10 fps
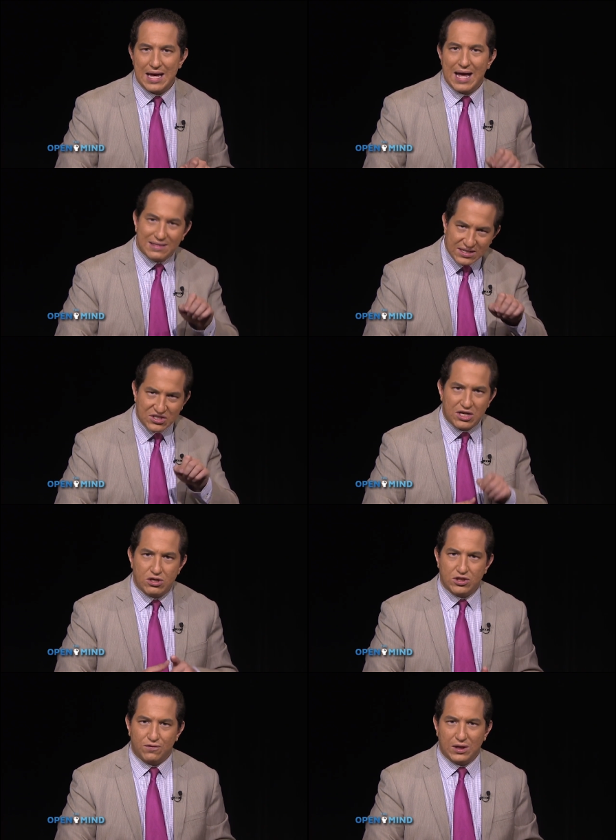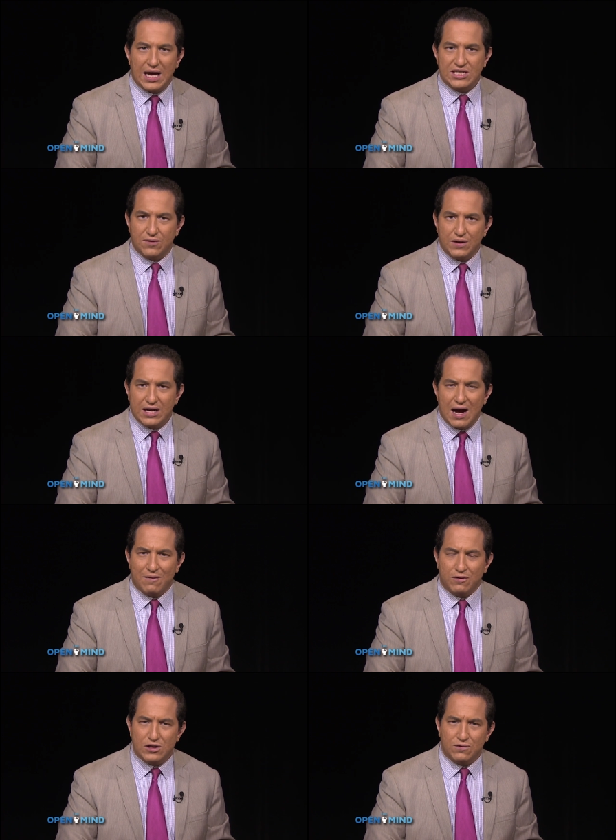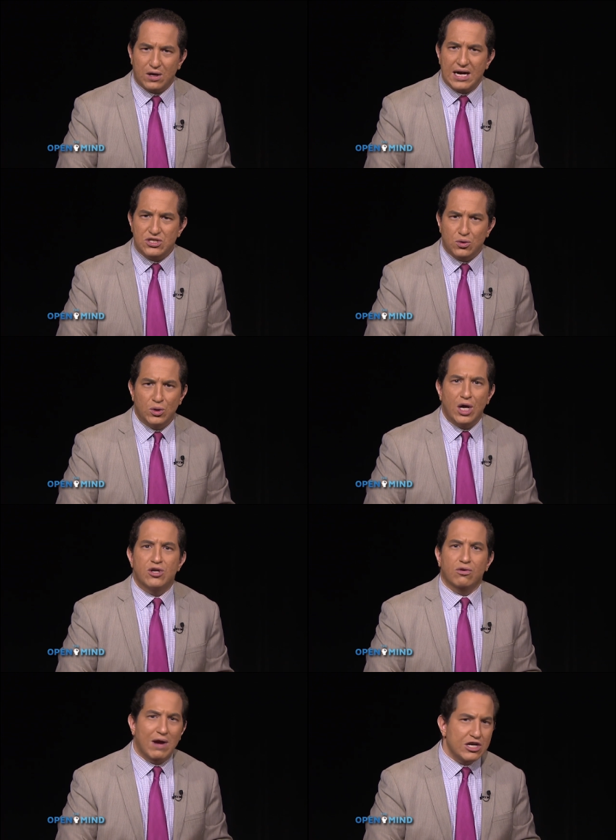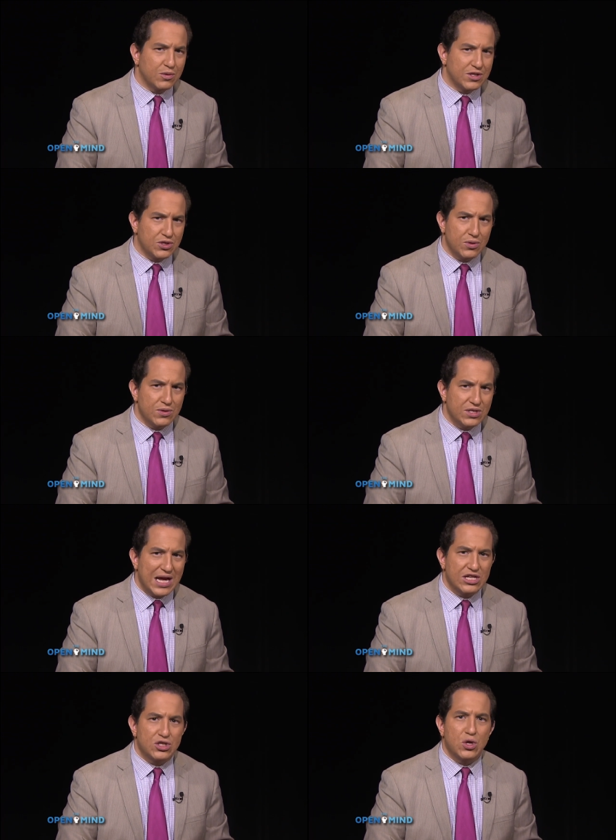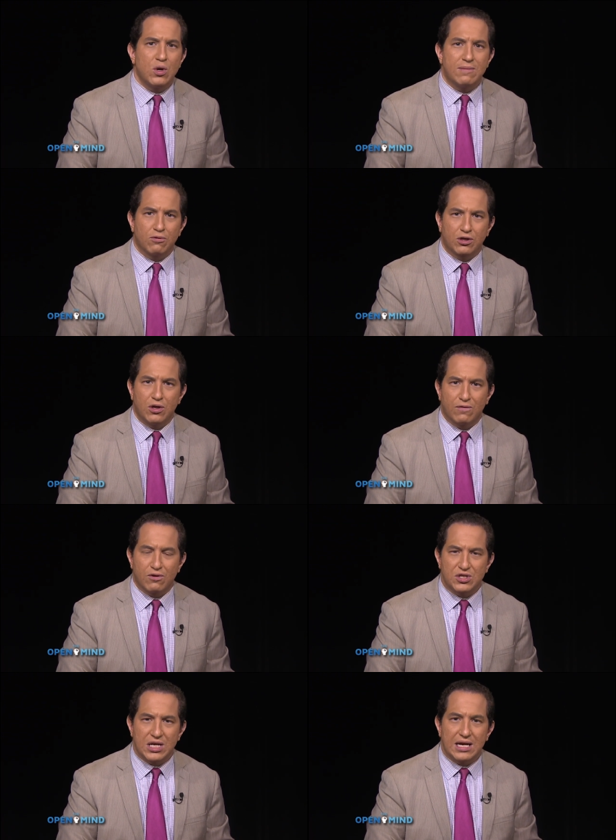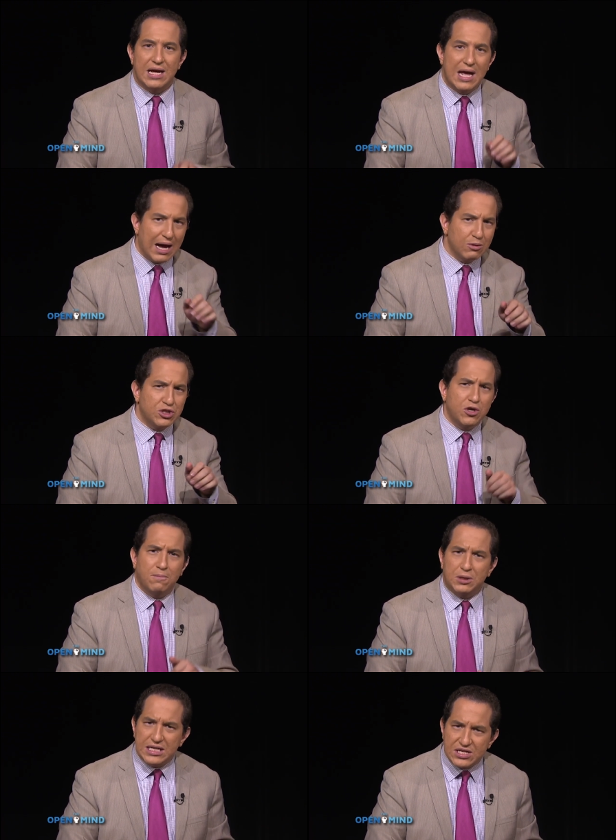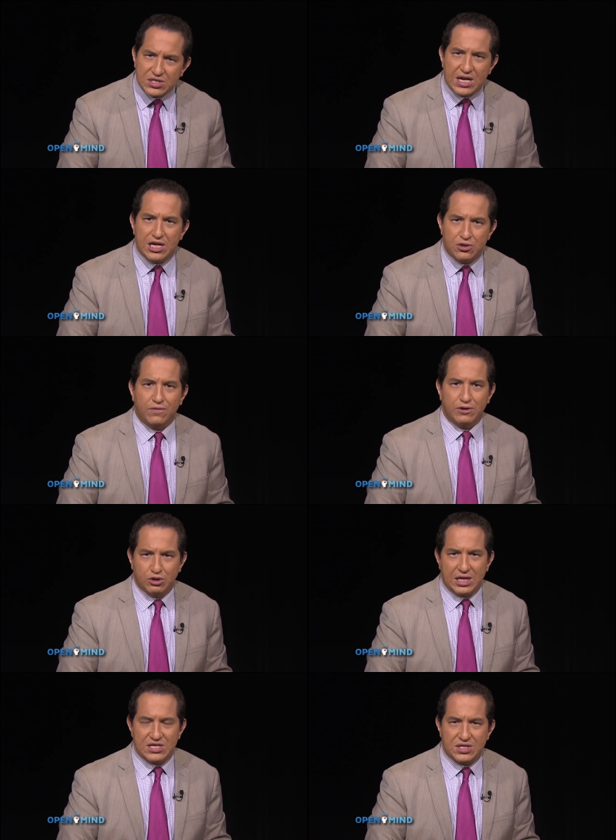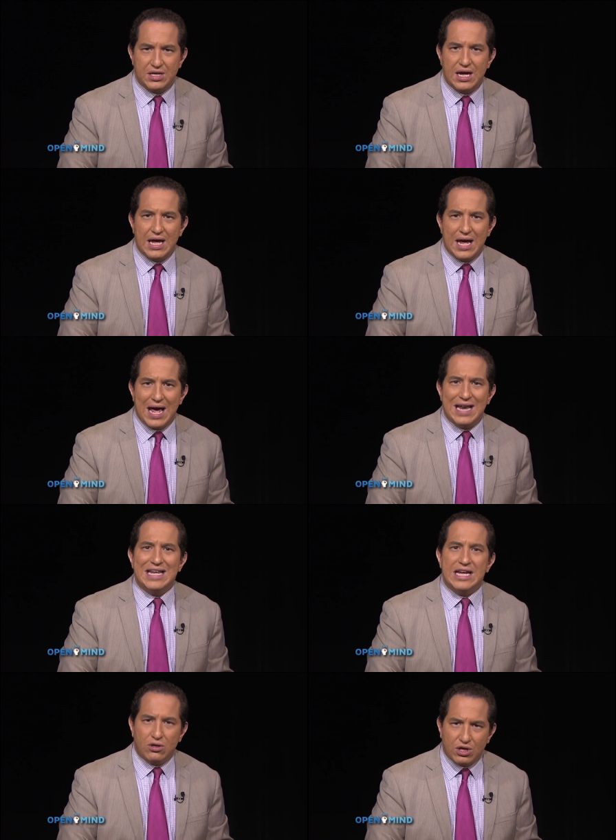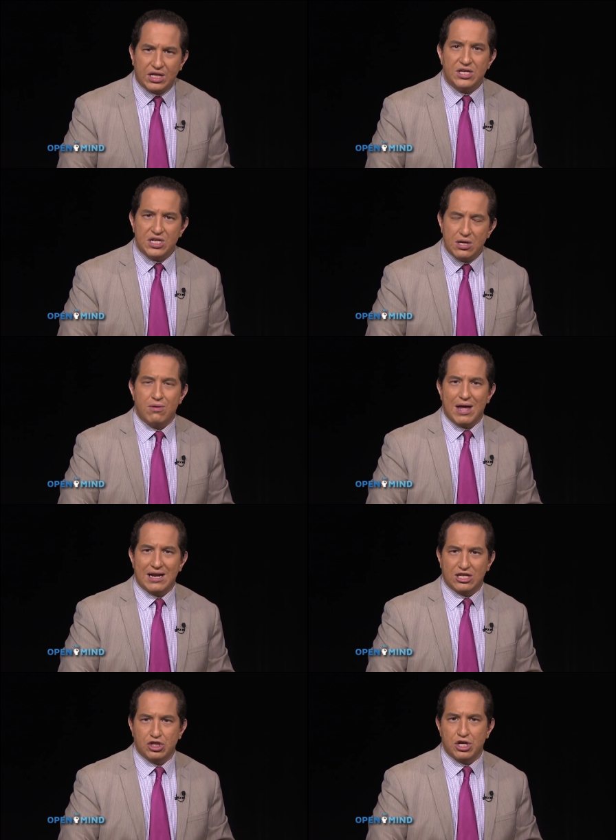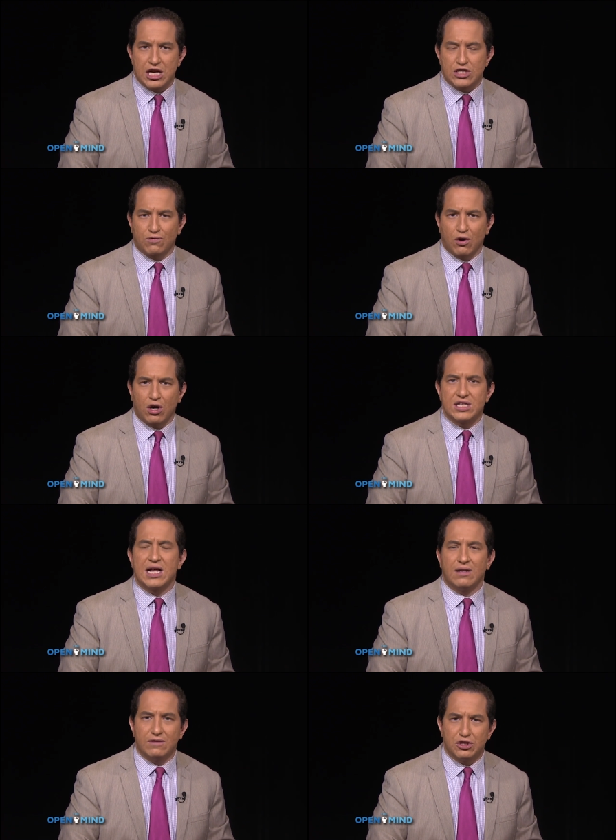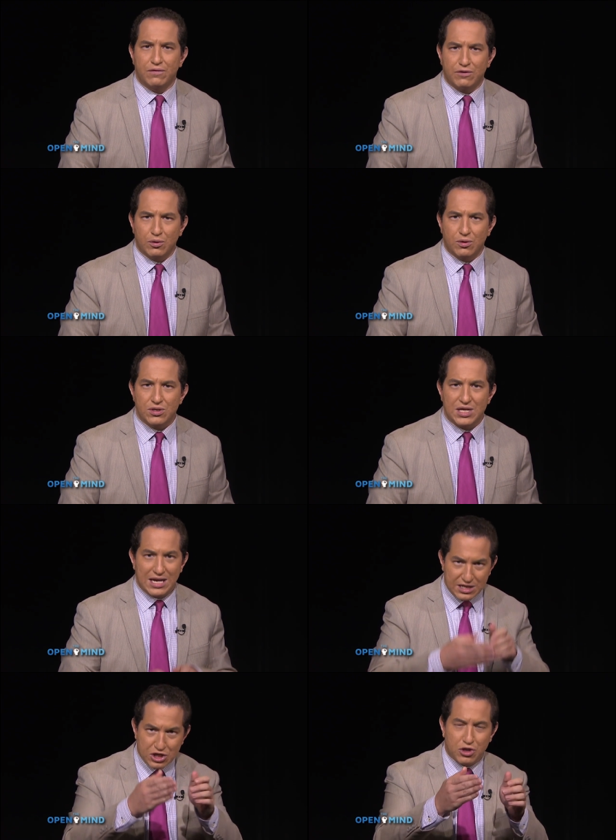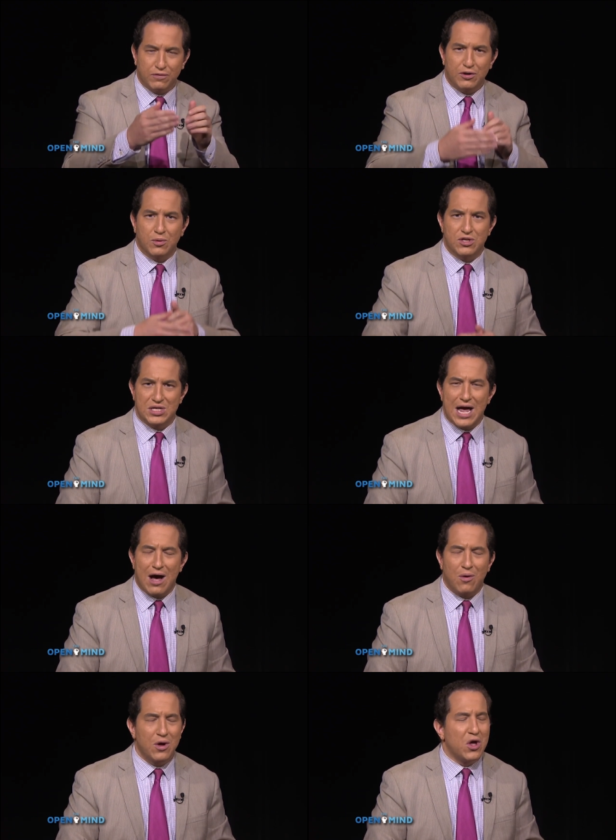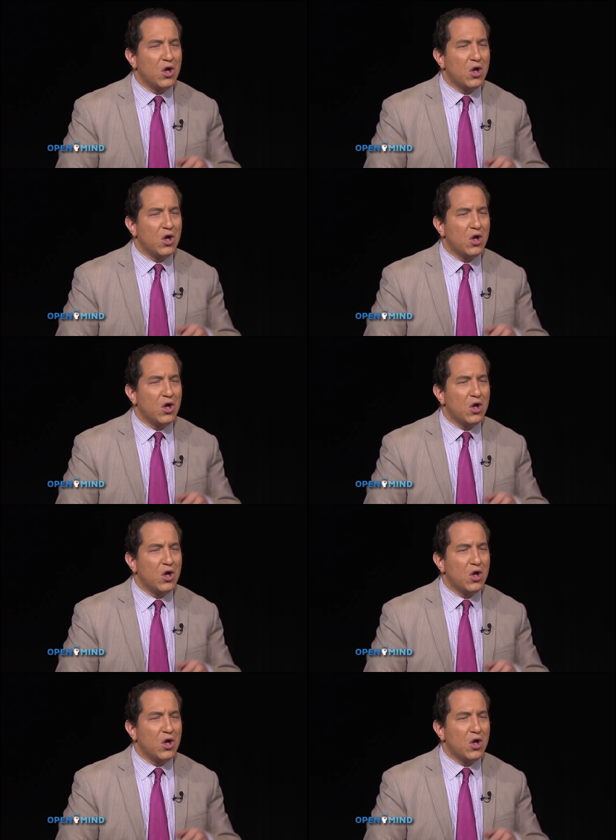At this year's philosophy conference for high school and undergraduate students at Stony Brook University, I was so pleased to interview Jason and eager to continue that exchange for our television viewers and digital viewers now.